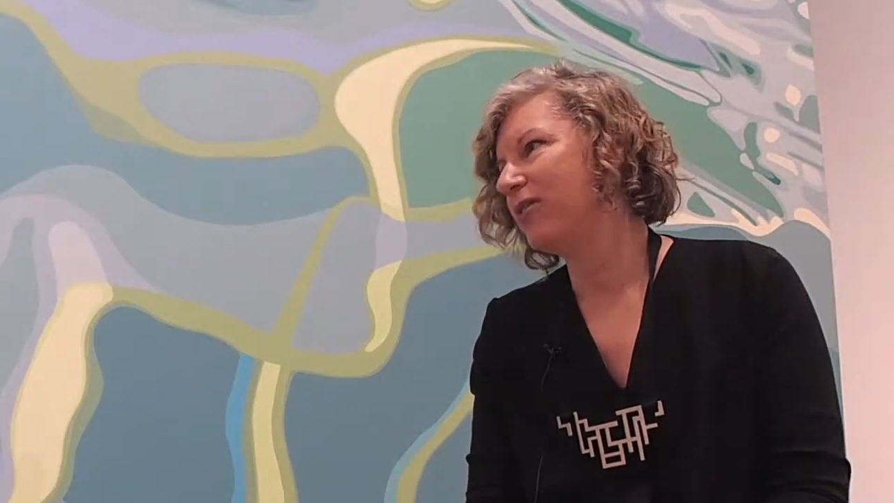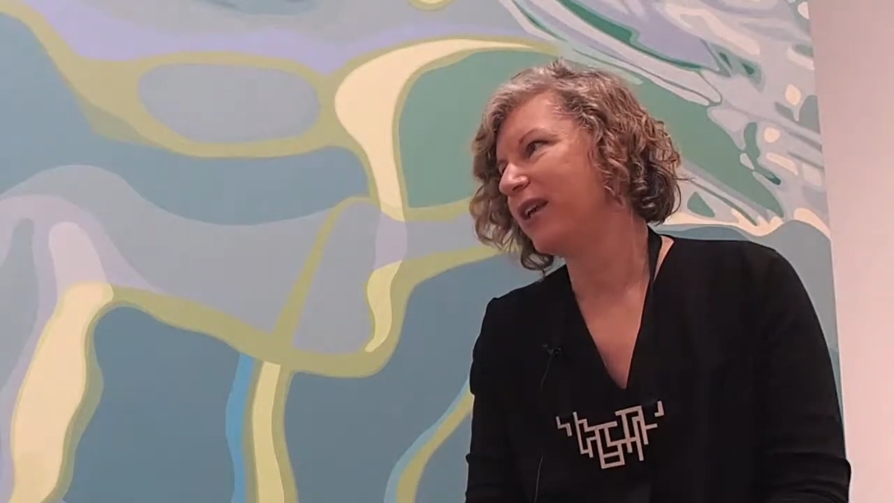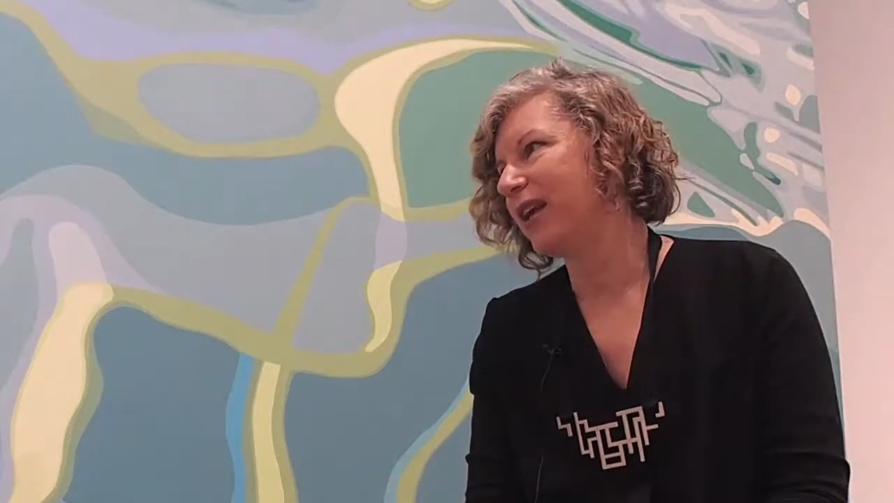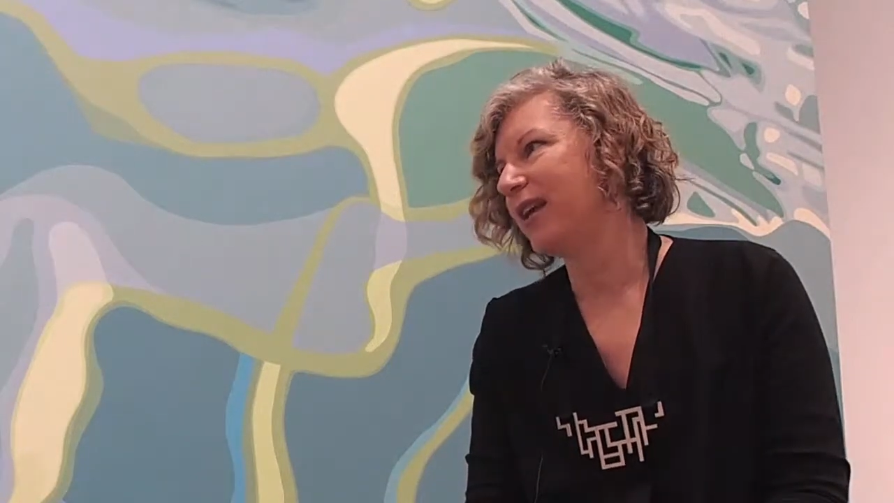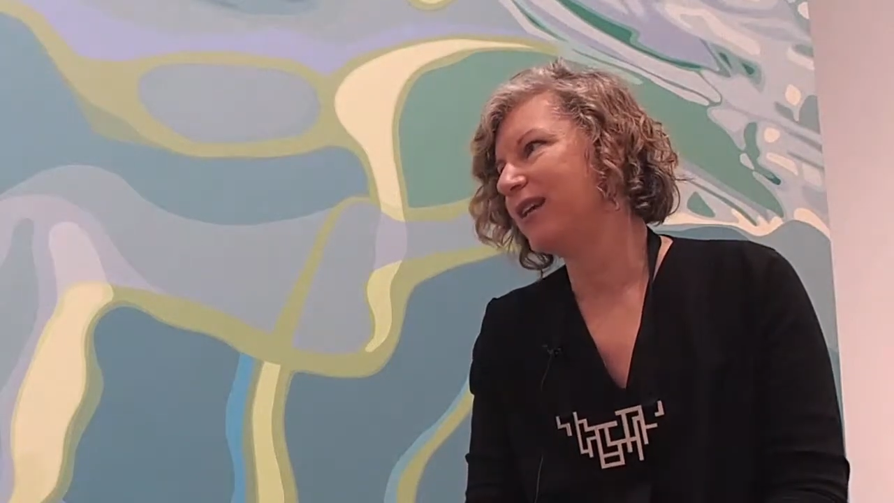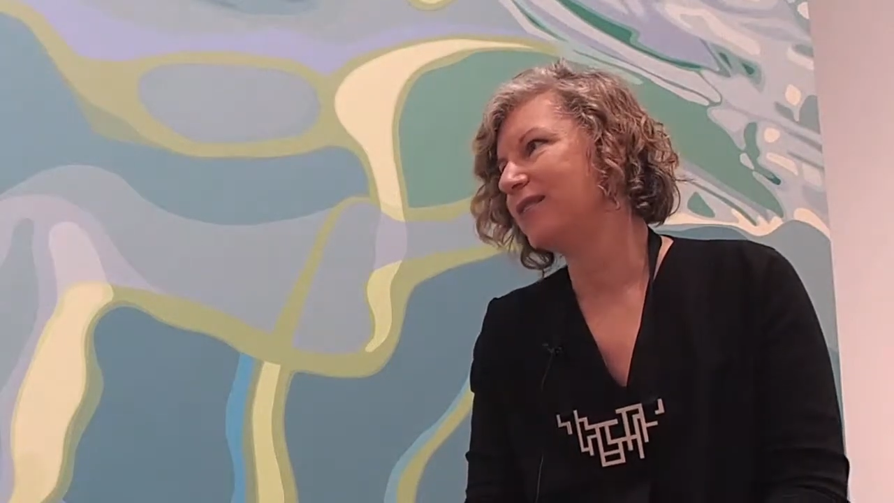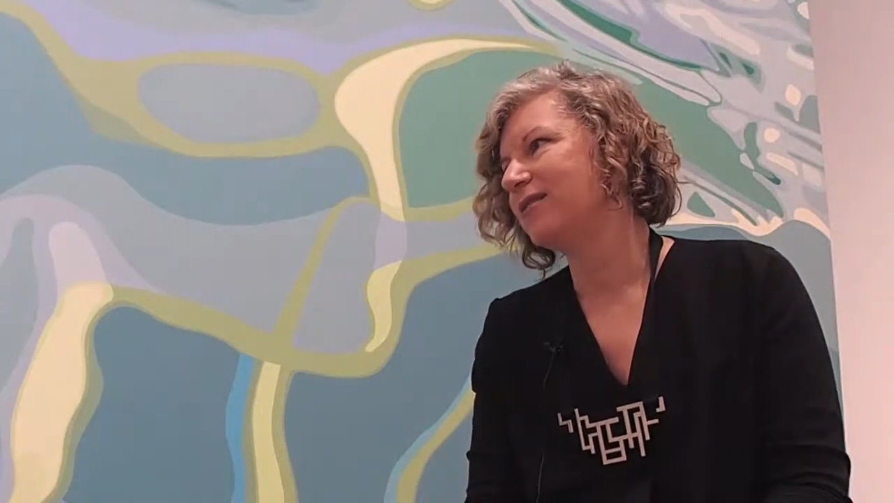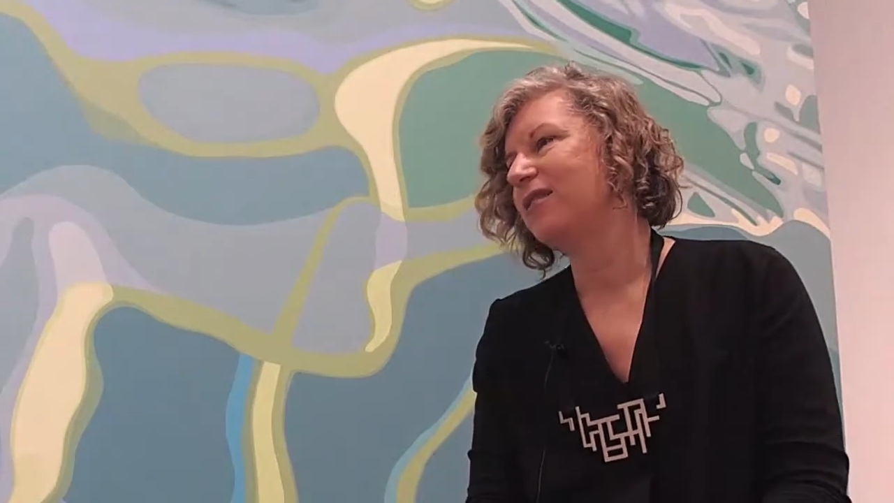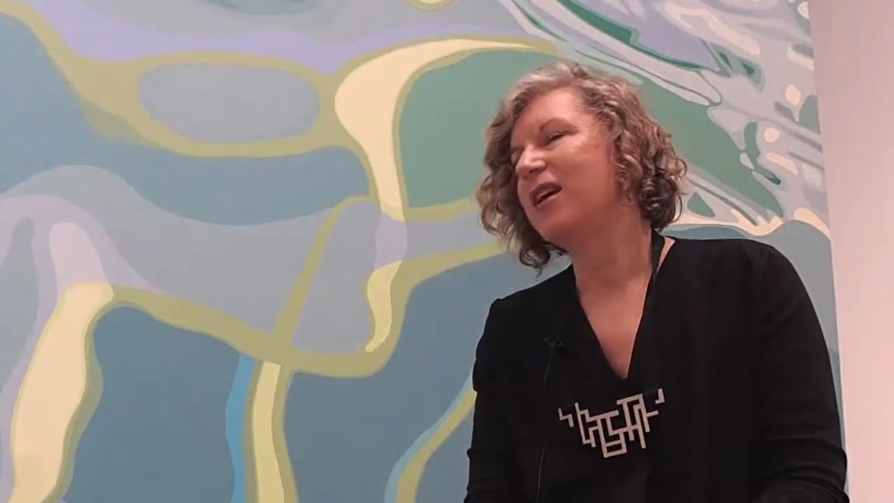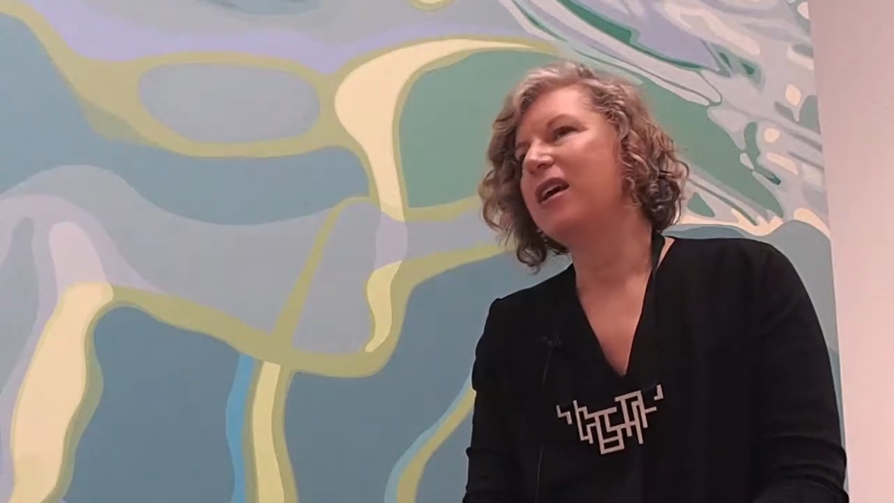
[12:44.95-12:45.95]

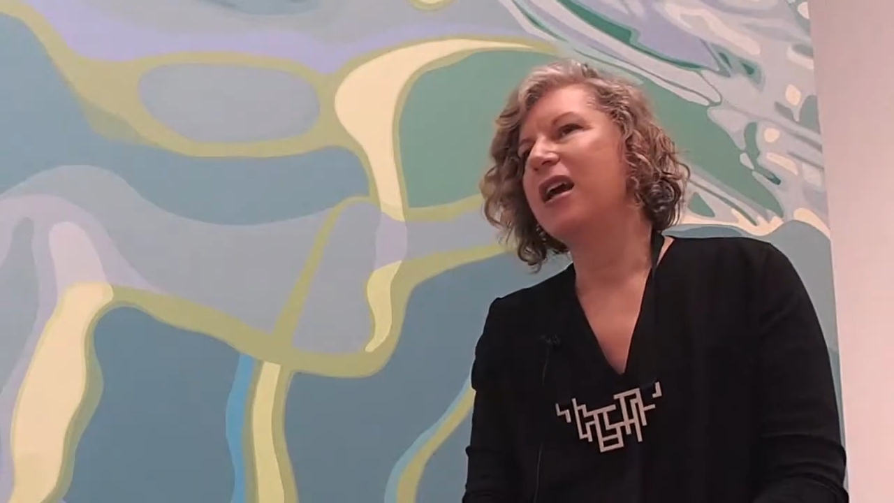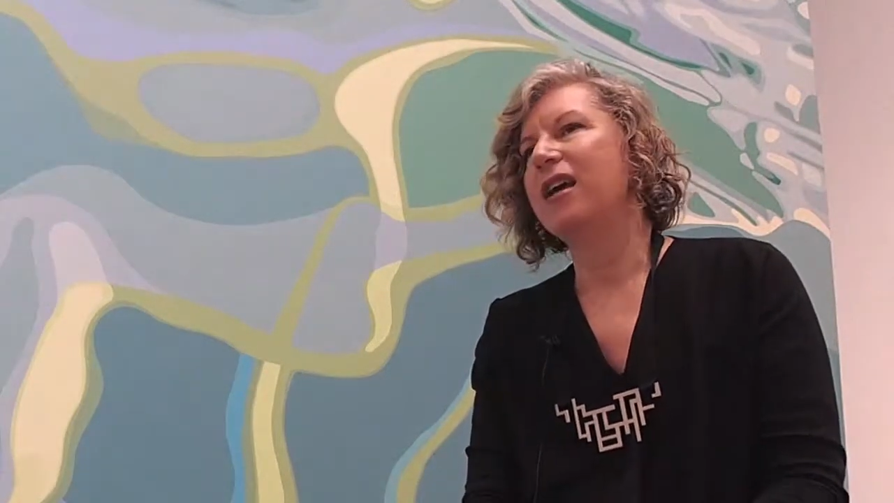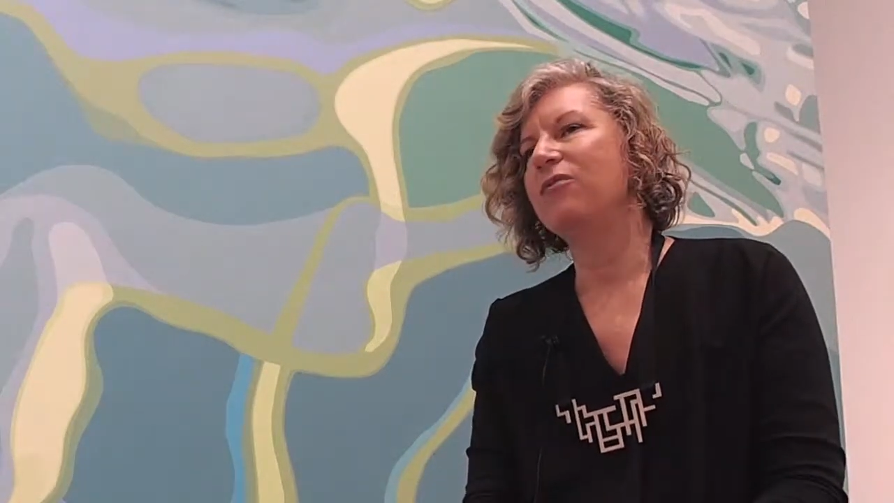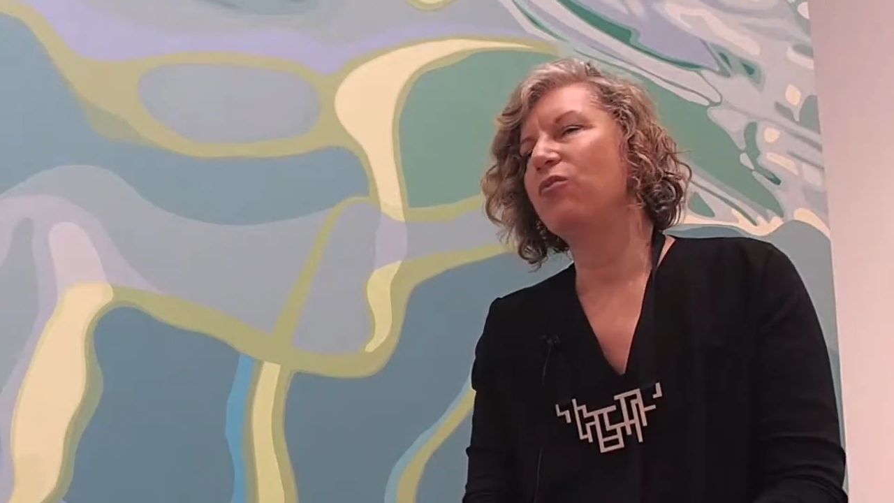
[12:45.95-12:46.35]
gaze, and